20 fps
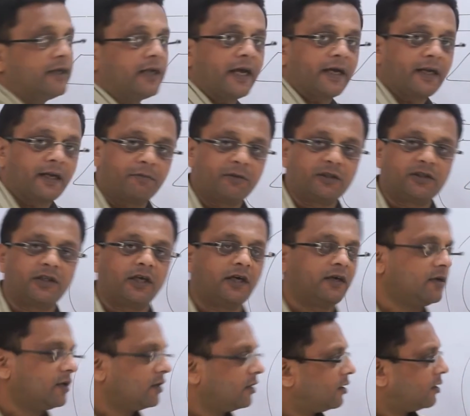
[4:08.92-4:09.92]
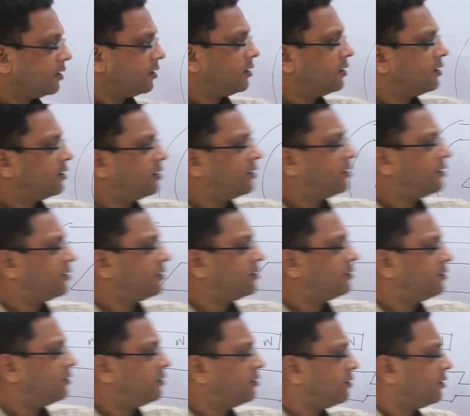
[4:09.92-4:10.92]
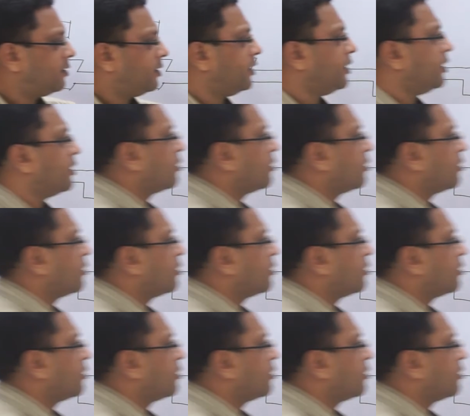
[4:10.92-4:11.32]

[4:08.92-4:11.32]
diagram is there. Here